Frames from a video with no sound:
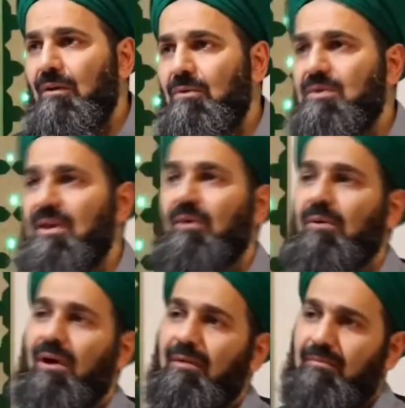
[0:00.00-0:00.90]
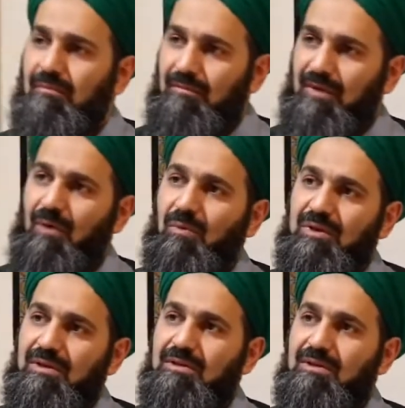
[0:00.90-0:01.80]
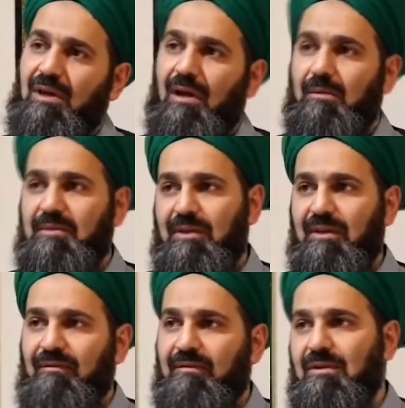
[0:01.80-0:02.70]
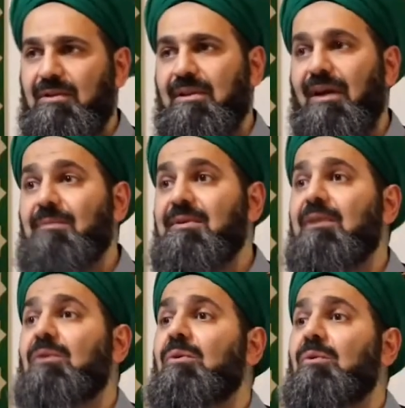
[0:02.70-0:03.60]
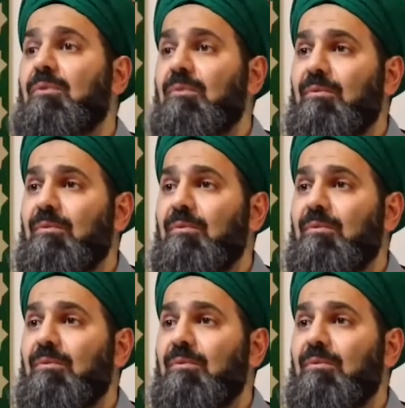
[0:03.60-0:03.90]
To say, oh, I'm now witnessing, I'm seeing visions, I'm seeing, no.